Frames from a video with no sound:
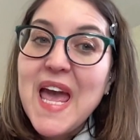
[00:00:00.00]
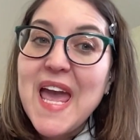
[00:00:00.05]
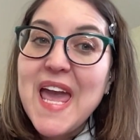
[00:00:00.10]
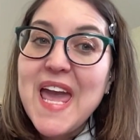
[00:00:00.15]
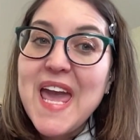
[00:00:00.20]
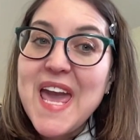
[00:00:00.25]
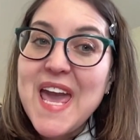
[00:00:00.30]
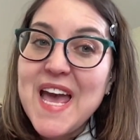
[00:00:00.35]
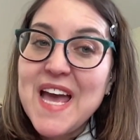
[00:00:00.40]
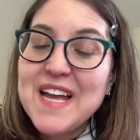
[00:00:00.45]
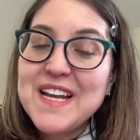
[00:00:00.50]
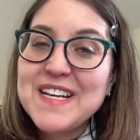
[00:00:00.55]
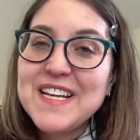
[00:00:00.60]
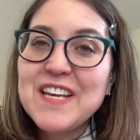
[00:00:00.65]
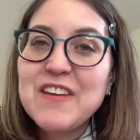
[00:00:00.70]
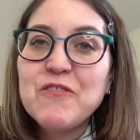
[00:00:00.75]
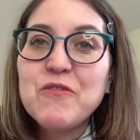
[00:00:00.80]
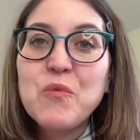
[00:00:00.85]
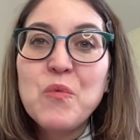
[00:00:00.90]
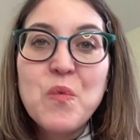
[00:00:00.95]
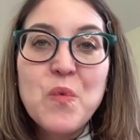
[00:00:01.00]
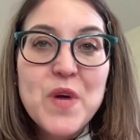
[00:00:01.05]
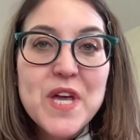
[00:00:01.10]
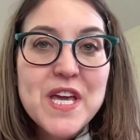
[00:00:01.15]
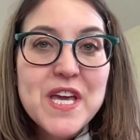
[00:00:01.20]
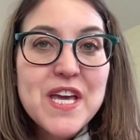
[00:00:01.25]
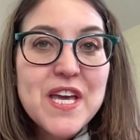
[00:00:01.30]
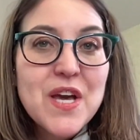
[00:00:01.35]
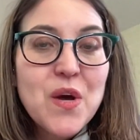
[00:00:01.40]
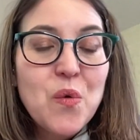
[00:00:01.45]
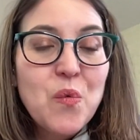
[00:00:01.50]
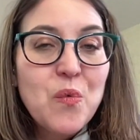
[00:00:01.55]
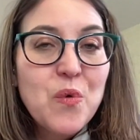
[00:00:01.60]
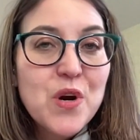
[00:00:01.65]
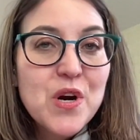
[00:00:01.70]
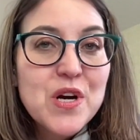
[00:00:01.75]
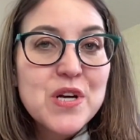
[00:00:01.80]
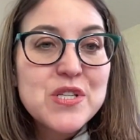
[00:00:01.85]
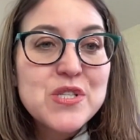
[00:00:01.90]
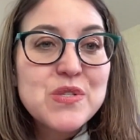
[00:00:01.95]
And if we
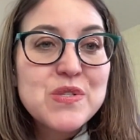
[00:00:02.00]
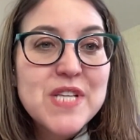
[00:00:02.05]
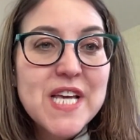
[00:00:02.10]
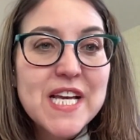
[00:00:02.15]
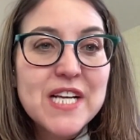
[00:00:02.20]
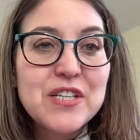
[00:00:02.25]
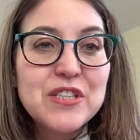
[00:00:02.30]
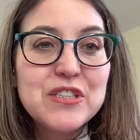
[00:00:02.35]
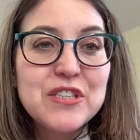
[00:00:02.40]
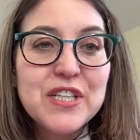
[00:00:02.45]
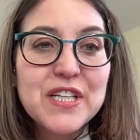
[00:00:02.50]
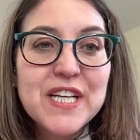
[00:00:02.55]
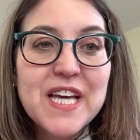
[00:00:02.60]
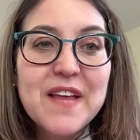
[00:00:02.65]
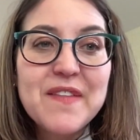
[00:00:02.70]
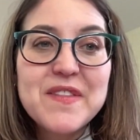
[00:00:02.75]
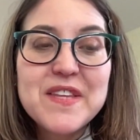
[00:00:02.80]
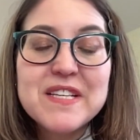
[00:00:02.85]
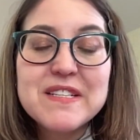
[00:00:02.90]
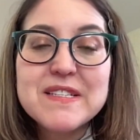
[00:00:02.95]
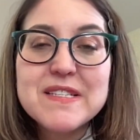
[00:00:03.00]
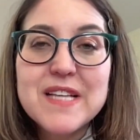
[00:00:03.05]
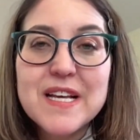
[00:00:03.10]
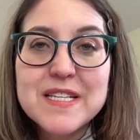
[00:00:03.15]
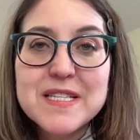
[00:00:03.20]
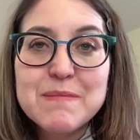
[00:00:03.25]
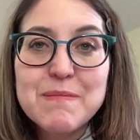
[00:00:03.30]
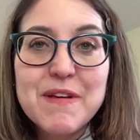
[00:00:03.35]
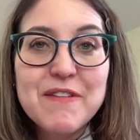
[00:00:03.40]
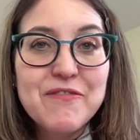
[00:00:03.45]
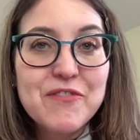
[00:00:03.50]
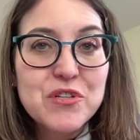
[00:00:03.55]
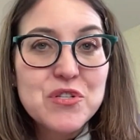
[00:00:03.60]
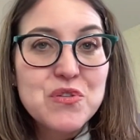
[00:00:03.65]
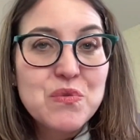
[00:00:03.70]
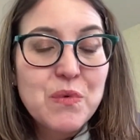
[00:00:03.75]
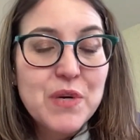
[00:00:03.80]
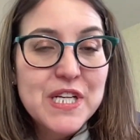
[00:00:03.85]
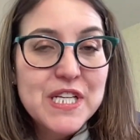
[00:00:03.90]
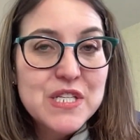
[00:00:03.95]
were to take a look at the assessment for
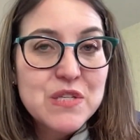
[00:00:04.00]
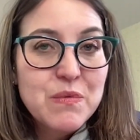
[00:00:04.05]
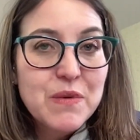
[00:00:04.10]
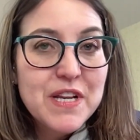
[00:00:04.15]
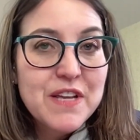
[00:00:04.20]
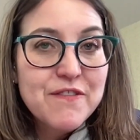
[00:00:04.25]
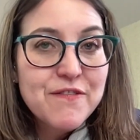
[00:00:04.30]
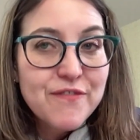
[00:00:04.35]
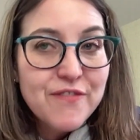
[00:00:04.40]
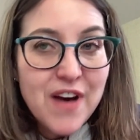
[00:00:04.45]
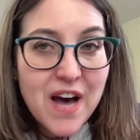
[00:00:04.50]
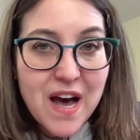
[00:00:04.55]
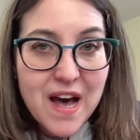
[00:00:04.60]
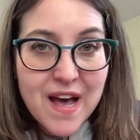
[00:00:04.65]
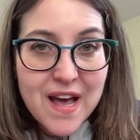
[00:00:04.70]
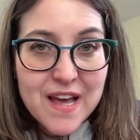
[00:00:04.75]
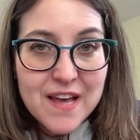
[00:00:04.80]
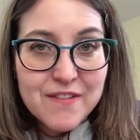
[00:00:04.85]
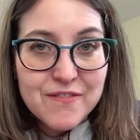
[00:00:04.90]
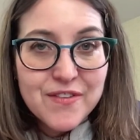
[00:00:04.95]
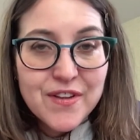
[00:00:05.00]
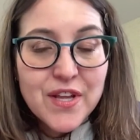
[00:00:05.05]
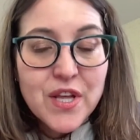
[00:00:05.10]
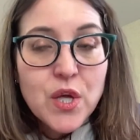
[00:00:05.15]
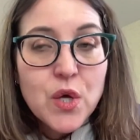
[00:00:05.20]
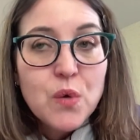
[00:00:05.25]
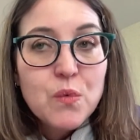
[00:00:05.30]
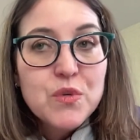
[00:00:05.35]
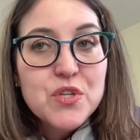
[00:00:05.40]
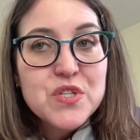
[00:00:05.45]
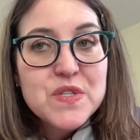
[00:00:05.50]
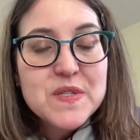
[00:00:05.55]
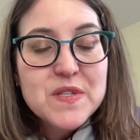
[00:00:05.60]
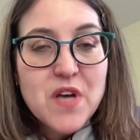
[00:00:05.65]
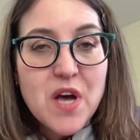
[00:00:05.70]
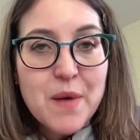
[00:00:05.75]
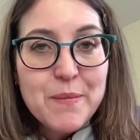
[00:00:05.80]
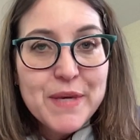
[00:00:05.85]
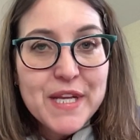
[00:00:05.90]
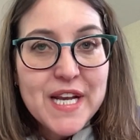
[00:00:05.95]
2025, which is
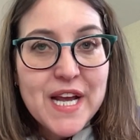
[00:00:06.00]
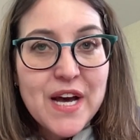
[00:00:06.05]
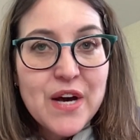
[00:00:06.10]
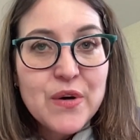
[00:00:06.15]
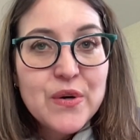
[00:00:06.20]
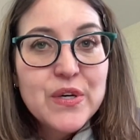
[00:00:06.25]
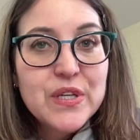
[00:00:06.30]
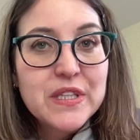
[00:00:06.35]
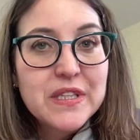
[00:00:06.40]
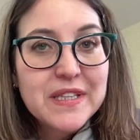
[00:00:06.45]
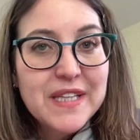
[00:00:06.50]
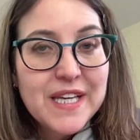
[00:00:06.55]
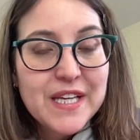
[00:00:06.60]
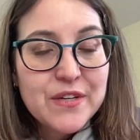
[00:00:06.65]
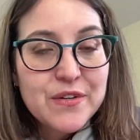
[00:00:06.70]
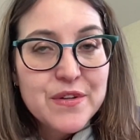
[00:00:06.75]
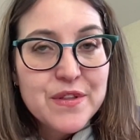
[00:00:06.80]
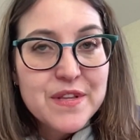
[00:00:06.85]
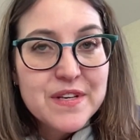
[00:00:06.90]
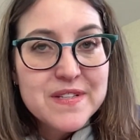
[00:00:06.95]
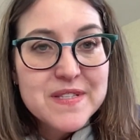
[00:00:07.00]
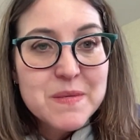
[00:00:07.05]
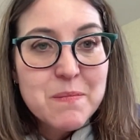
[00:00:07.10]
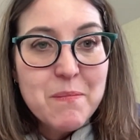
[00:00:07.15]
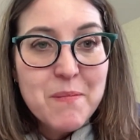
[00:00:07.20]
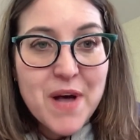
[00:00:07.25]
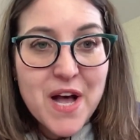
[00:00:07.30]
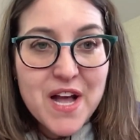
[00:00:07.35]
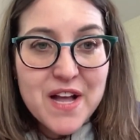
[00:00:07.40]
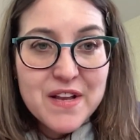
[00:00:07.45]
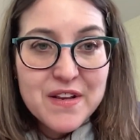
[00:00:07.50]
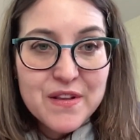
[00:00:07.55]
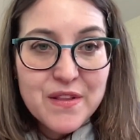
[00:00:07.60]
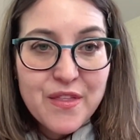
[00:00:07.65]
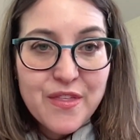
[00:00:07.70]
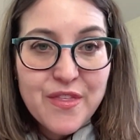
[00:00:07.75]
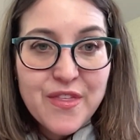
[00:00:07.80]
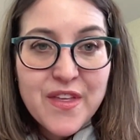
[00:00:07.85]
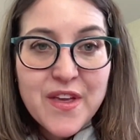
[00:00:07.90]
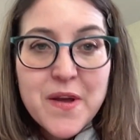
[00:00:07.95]
coming out later this month,
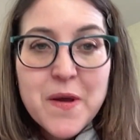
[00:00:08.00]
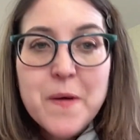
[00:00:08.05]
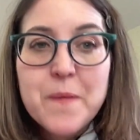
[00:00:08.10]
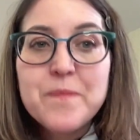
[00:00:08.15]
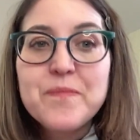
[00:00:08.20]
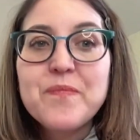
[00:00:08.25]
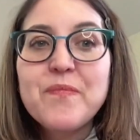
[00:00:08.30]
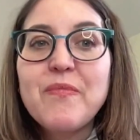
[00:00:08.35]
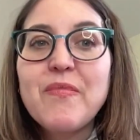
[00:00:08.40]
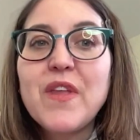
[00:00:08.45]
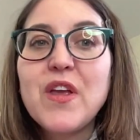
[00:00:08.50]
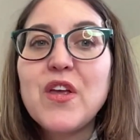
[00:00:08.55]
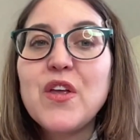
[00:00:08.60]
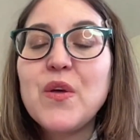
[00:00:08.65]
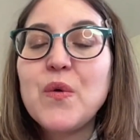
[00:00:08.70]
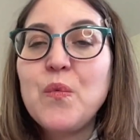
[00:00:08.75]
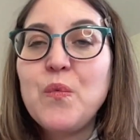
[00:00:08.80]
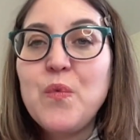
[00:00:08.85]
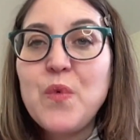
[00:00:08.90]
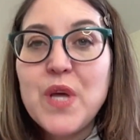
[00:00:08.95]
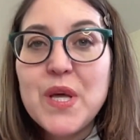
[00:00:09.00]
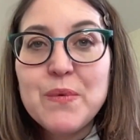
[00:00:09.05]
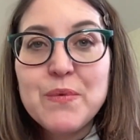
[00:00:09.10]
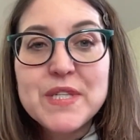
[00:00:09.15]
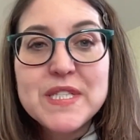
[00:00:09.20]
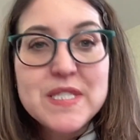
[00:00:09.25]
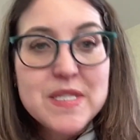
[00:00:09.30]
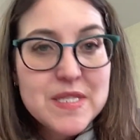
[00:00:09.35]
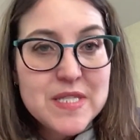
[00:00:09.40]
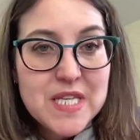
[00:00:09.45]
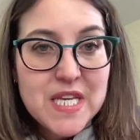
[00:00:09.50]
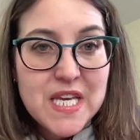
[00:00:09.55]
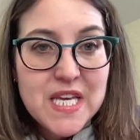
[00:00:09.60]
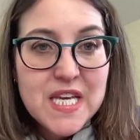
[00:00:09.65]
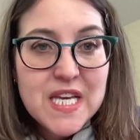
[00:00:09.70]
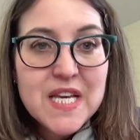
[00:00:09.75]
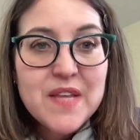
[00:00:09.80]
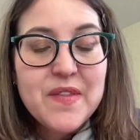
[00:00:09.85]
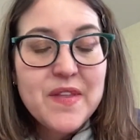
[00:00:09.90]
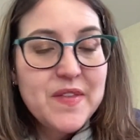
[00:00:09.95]
we would
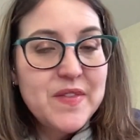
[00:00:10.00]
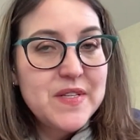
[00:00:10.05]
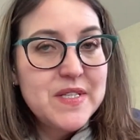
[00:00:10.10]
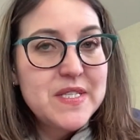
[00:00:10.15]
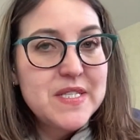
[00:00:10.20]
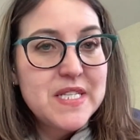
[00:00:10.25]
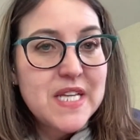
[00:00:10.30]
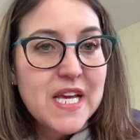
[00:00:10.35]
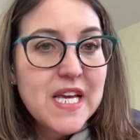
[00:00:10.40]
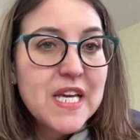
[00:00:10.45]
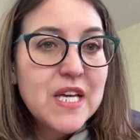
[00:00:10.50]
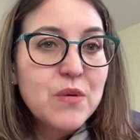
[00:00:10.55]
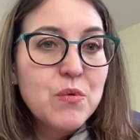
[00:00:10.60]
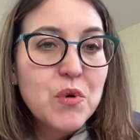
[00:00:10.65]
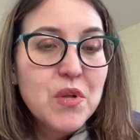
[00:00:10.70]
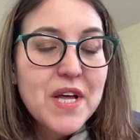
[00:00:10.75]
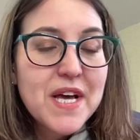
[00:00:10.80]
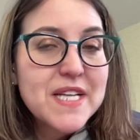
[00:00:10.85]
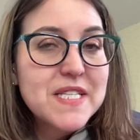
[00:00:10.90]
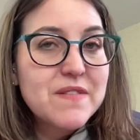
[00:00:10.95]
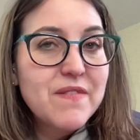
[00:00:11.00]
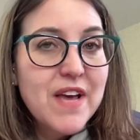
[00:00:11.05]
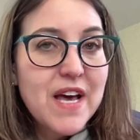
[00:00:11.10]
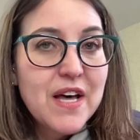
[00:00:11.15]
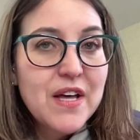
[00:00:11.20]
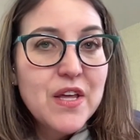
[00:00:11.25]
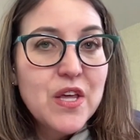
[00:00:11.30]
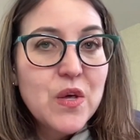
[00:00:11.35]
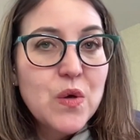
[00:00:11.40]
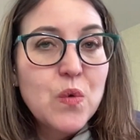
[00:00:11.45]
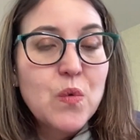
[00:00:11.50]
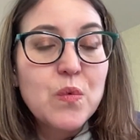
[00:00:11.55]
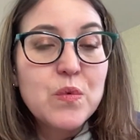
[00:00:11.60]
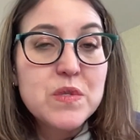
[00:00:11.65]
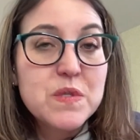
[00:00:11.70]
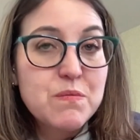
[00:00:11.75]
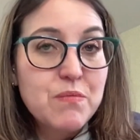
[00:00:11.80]
see that the state equalized value was